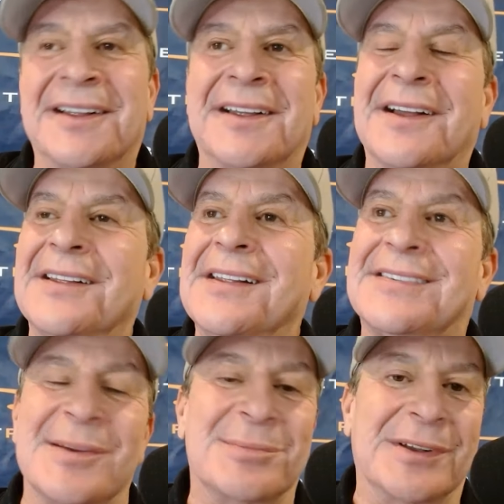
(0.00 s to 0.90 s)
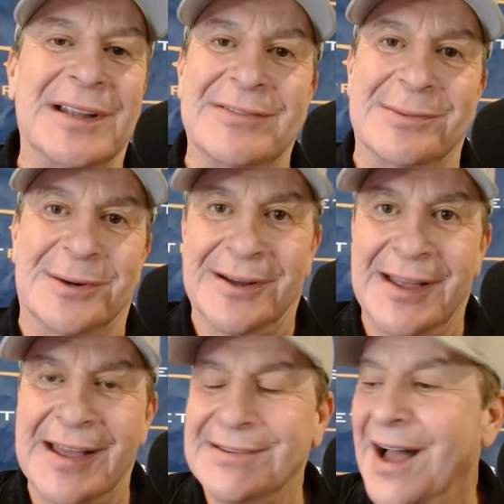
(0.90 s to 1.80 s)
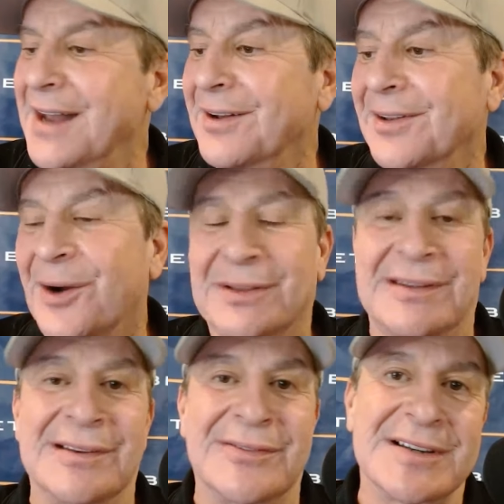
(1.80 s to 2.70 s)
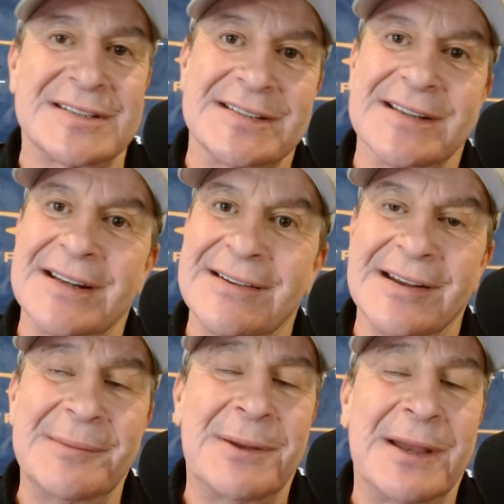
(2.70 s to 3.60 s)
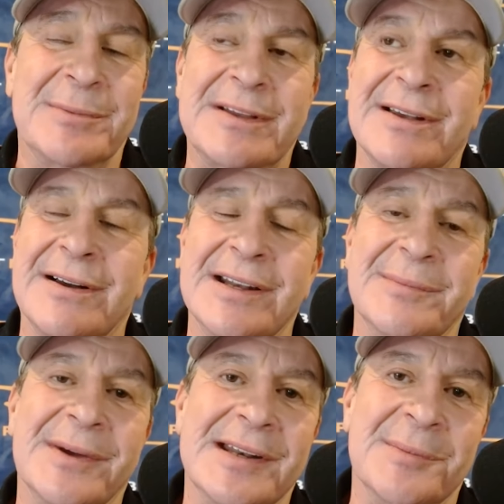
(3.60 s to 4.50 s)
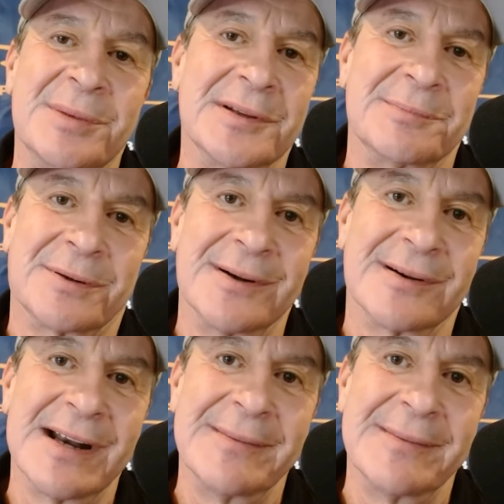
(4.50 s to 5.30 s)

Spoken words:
It's unbelievable. And I don't know what the university's going to do. They paid him a ton of money to build a program